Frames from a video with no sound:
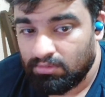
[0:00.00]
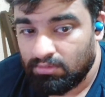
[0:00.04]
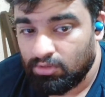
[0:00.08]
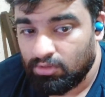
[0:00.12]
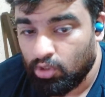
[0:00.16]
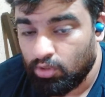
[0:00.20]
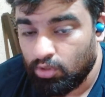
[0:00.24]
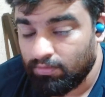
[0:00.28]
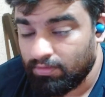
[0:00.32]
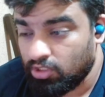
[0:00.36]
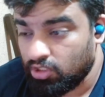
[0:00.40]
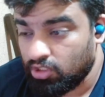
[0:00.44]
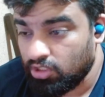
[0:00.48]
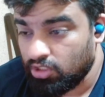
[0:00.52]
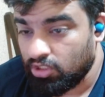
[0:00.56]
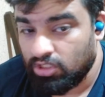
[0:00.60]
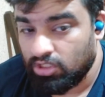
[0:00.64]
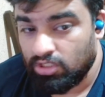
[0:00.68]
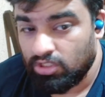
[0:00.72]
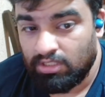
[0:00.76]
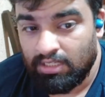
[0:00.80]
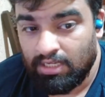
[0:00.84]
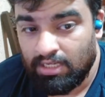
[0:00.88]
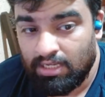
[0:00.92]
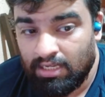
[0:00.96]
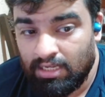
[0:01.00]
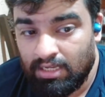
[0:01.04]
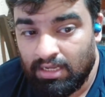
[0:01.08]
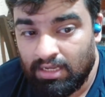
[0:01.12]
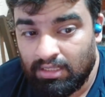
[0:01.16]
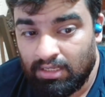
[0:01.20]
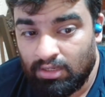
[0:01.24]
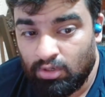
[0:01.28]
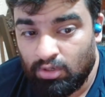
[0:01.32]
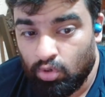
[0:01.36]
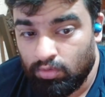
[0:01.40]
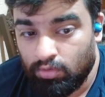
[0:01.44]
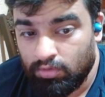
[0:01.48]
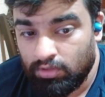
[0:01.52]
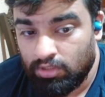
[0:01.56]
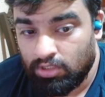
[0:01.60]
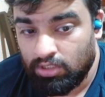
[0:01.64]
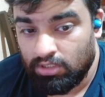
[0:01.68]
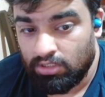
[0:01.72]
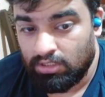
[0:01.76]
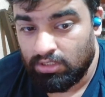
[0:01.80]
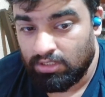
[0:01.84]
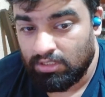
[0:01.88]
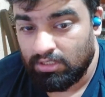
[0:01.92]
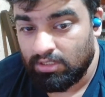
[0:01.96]
Kovacic is there. I think
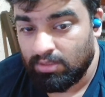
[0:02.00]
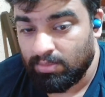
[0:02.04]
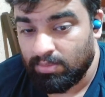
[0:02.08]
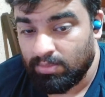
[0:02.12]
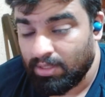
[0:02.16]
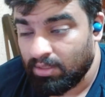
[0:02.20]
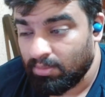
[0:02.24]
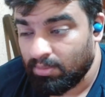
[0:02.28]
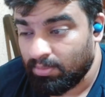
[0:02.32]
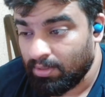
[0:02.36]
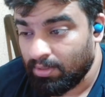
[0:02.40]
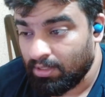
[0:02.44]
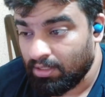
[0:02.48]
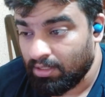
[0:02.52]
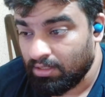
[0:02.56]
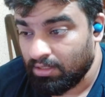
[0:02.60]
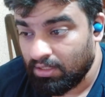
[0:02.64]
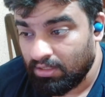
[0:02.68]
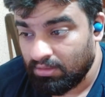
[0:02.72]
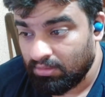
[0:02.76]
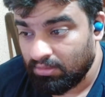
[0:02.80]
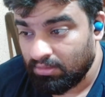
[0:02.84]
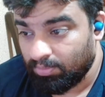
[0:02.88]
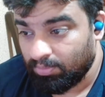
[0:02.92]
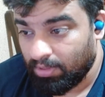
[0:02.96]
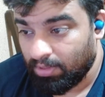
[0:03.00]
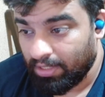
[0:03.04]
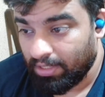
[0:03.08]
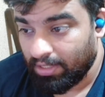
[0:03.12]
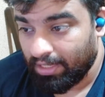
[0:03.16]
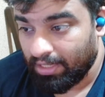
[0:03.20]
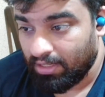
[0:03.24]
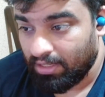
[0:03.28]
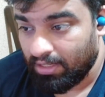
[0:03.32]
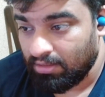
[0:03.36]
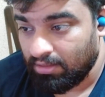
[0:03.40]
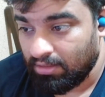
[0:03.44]
Kovacic is a better player than Paqueta,